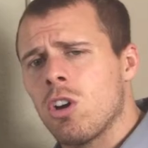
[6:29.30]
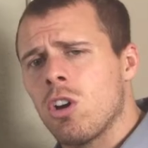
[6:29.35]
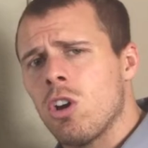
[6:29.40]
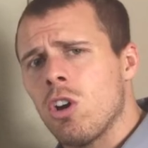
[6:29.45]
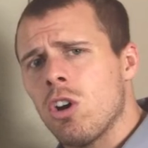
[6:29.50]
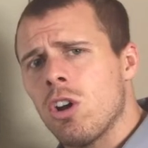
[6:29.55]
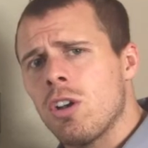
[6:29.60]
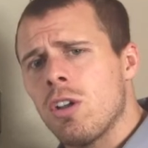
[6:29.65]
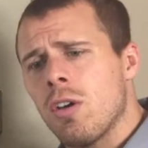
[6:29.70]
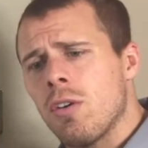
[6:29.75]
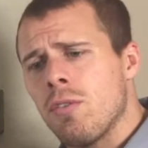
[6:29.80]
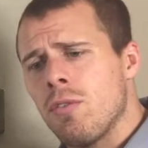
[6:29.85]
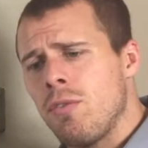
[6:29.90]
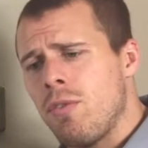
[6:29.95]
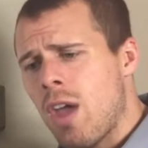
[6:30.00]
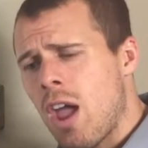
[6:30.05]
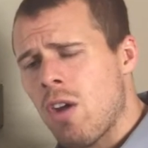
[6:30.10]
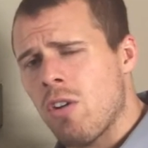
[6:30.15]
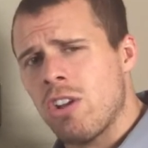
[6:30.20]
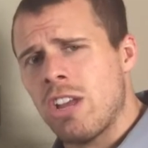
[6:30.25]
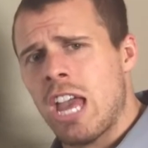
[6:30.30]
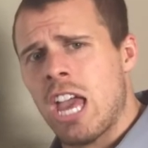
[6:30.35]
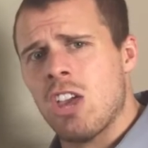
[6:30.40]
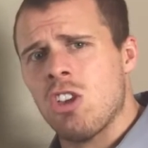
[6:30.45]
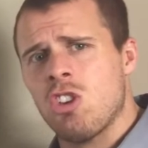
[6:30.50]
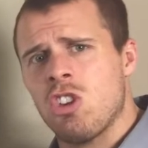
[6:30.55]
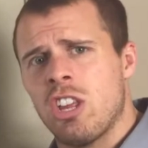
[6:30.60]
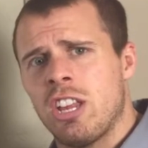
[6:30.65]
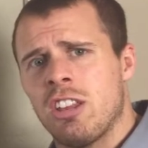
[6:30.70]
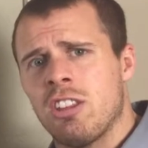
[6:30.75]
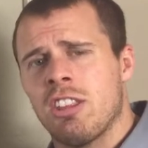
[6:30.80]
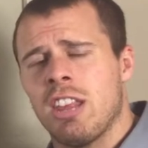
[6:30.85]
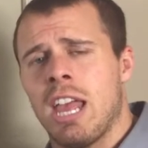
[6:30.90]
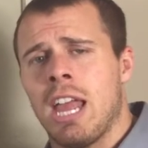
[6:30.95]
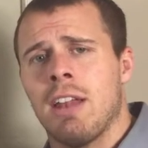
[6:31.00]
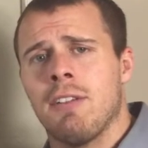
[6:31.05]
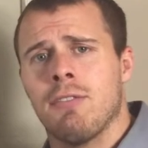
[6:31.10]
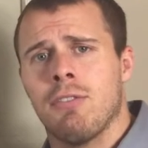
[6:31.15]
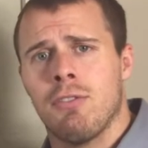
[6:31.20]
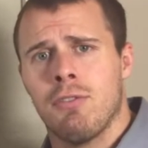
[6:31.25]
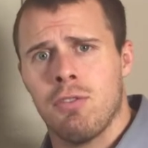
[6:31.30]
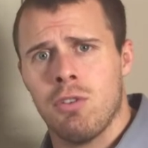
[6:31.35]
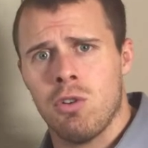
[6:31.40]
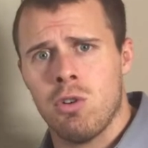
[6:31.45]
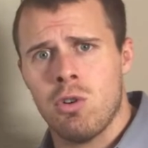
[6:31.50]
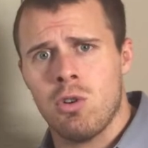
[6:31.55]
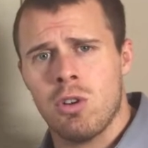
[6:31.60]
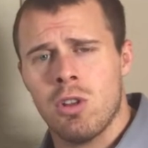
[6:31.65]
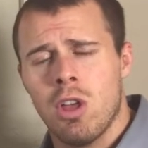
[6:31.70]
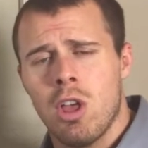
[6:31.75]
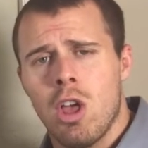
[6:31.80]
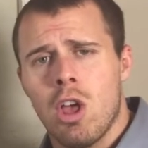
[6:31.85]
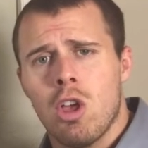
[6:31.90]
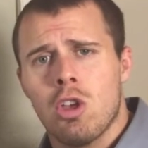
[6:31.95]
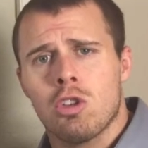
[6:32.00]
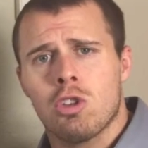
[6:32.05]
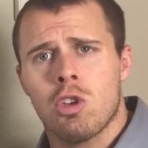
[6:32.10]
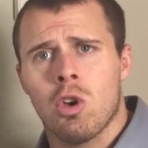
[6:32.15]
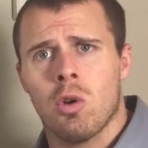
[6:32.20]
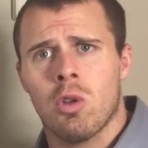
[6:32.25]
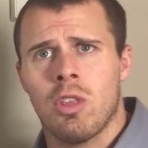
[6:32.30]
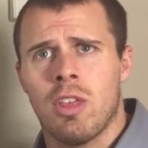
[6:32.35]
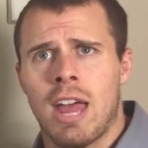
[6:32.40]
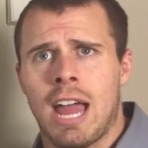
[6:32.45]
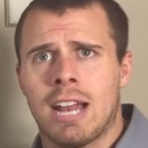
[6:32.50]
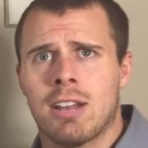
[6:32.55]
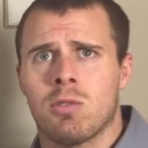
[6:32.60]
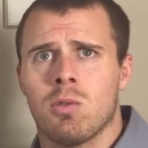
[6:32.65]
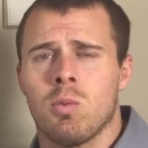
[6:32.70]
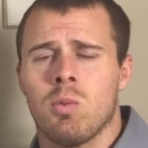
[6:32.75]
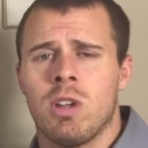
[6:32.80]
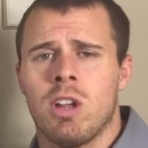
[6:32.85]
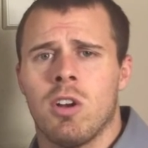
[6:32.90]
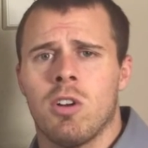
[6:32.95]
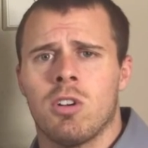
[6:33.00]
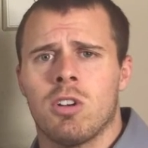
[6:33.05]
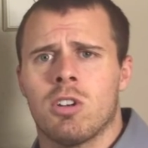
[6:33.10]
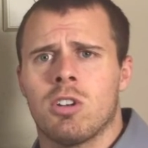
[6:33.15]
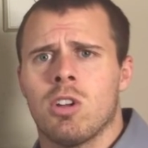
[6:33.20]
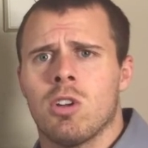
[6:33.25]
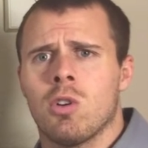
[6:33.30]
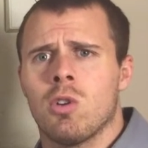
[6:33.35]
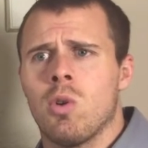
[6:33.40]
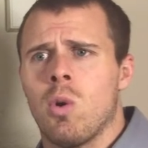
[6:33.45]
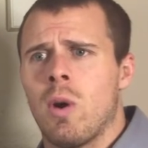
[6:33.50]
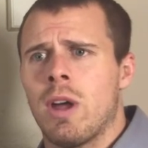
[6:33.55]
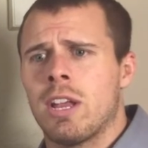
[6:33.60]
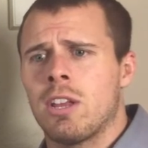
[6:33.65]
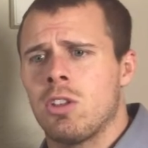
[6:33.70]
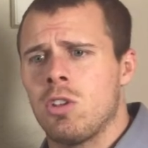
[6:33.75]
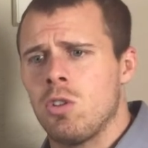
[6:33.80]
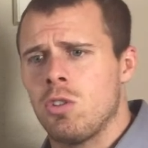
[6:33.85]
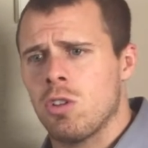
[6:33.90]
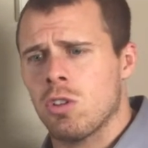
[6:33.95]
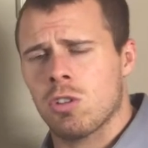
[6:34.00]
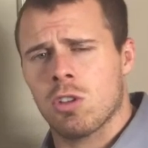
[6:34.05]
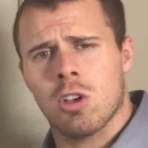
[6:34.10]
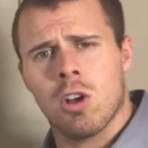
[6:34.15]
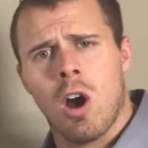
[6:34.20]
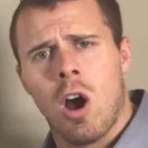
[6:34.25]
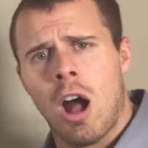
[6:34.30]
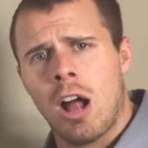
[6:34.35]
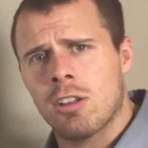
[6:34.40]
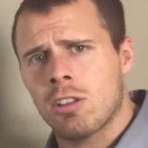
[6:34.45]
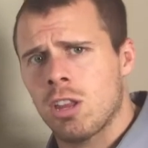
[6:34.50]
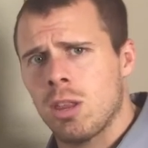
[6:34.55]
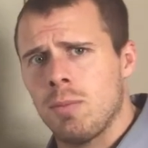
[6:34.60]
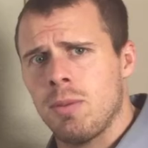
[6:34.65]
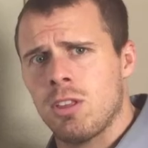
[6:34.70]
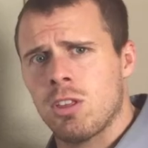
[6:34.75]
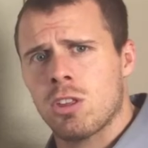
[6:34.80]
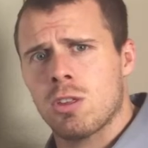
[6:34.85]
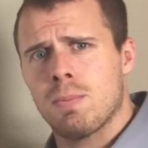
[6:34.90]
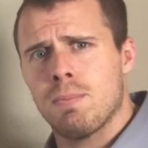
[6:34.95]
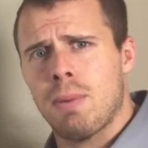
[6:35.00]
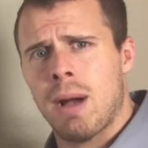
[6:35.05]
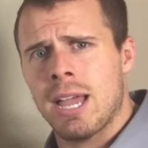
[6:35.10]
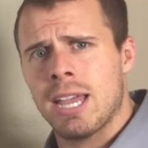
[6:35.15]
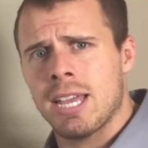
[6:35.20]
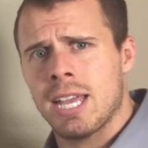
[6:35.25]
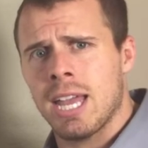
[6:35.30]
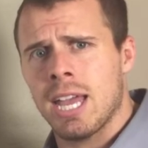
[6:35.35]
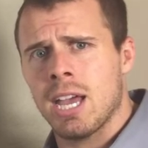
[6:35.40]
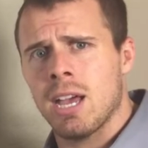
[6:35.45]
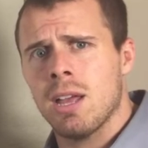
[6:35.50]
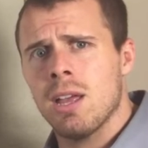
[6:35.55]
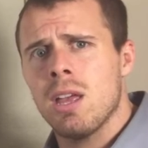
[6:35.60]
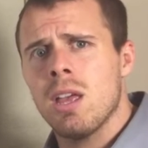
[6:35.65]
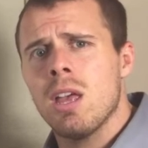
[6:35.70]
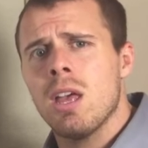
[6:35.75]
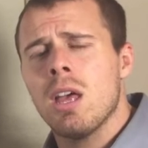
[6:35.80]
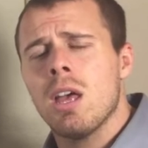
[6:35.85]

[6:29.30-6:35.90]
good variations in food so that we aren't going to just constantly be spiking